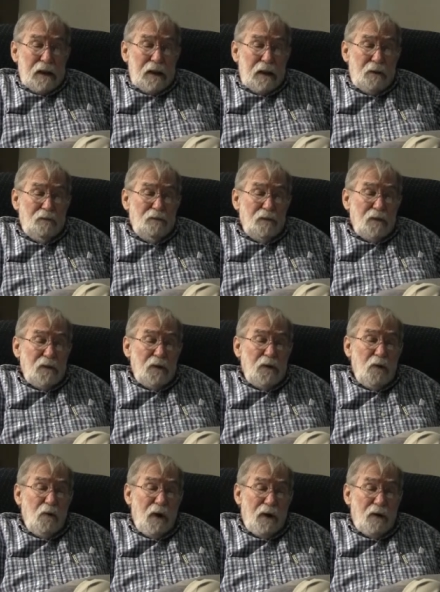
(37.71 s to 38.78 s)
Um,
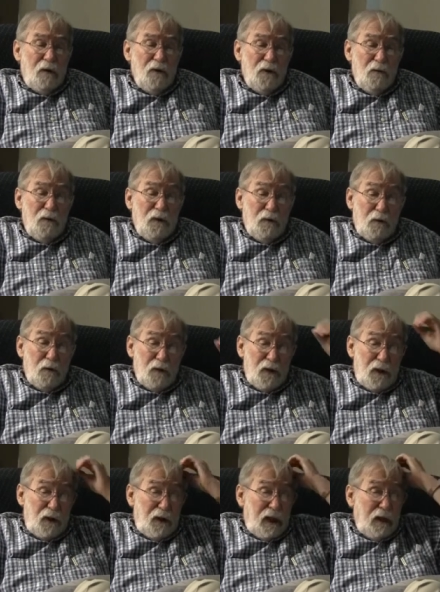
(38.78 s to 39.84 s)
you worked closely with, of
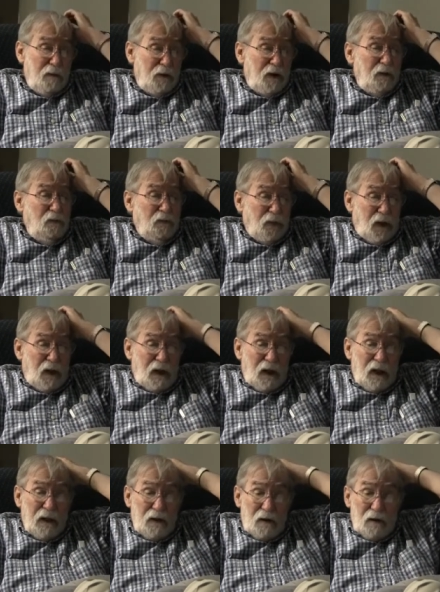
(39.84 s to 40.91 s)
course, in the library,
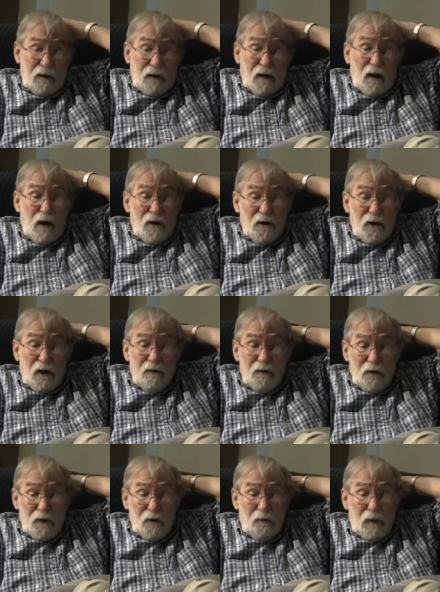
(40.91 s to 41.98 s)
I had to
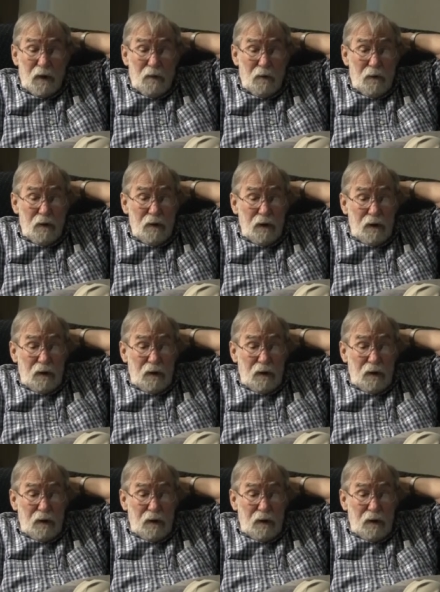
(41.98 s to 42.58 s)
service those people.